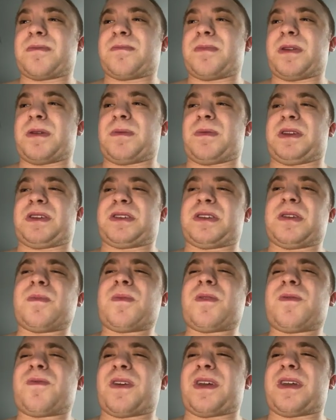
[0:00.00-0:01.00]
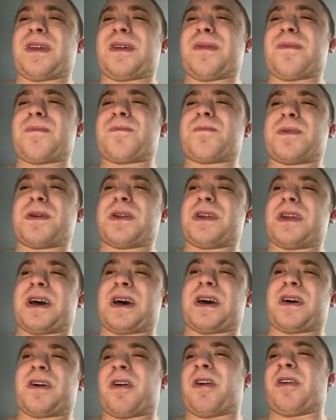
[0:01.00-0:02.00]
Maybe some of it, but
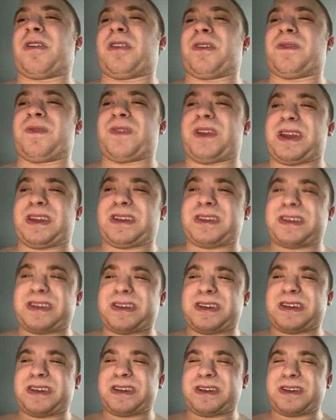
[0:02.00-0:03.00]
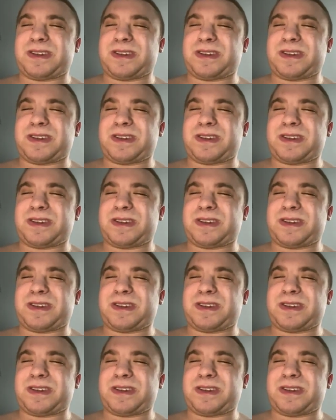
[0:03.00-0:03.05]
not all of it.